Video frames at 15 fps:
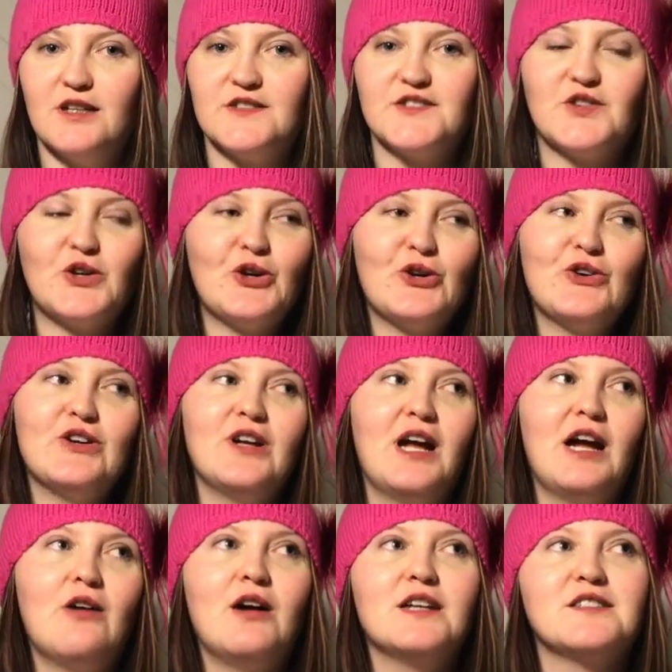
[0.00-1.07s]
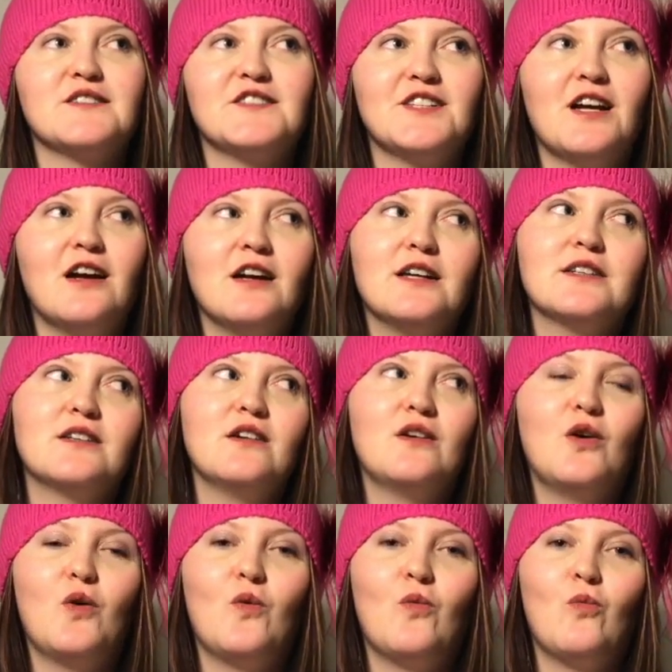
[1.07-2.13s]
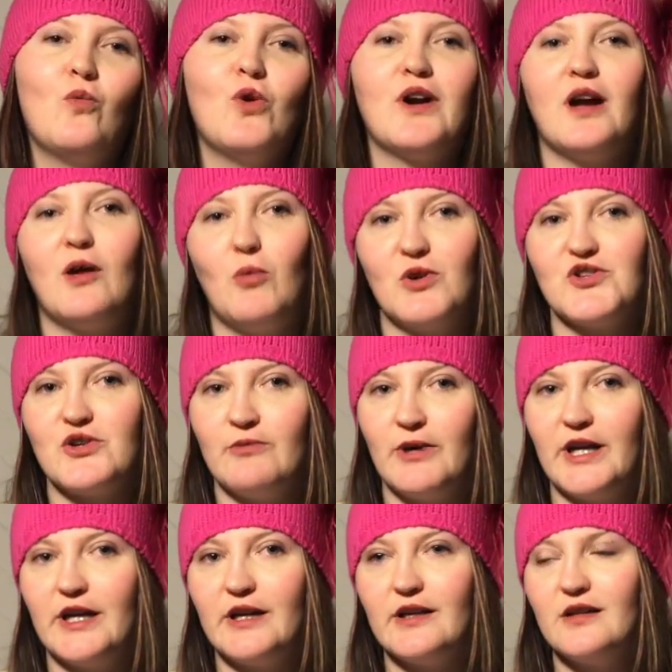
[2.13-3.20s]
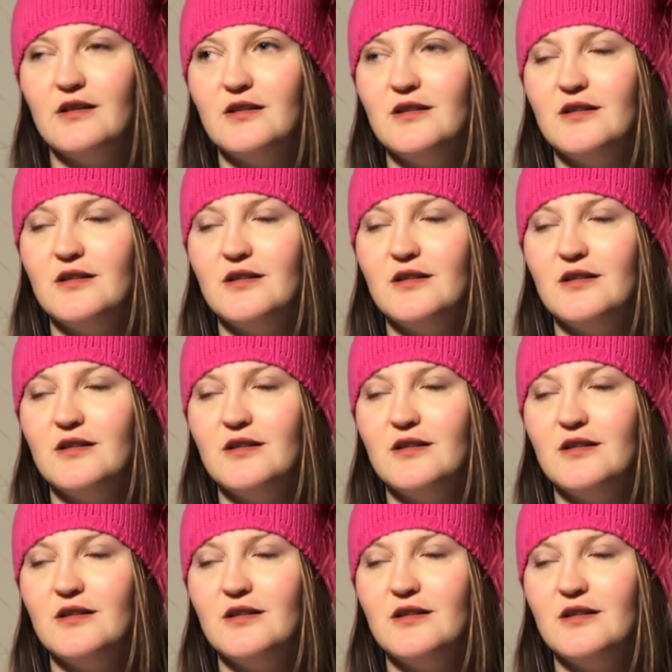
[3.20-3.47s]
So how I decide what I want to read,